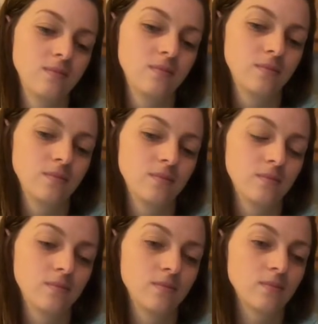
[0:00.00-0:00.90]

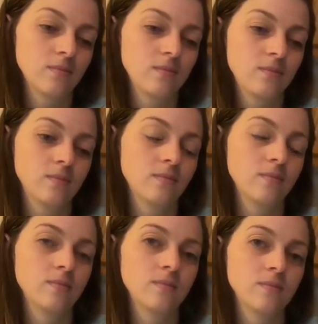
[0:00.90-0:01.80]

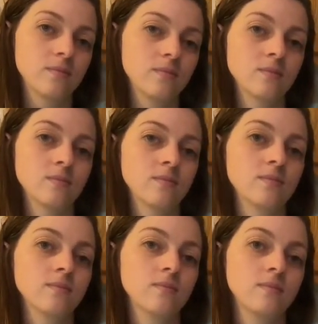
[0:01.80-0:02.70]

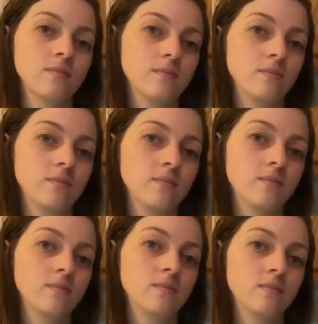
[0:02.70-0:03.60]

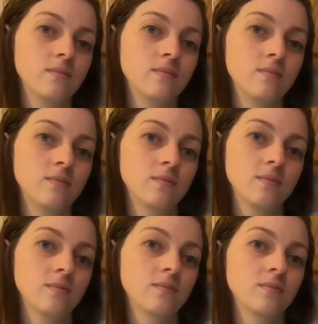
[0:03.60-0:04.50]

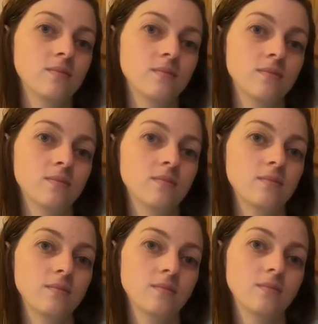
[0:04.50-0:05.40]

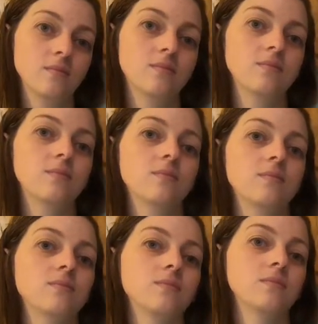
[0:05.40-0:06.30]

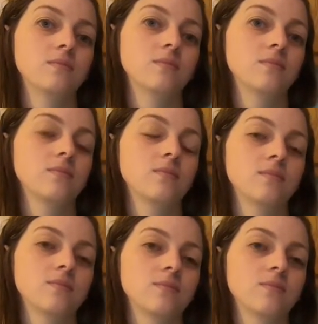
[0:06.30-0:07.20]

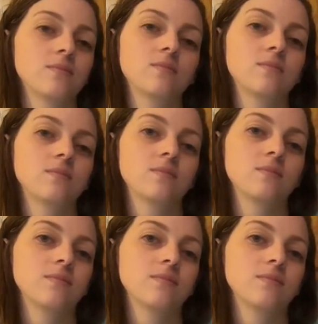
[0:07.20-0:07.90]
(not speaking)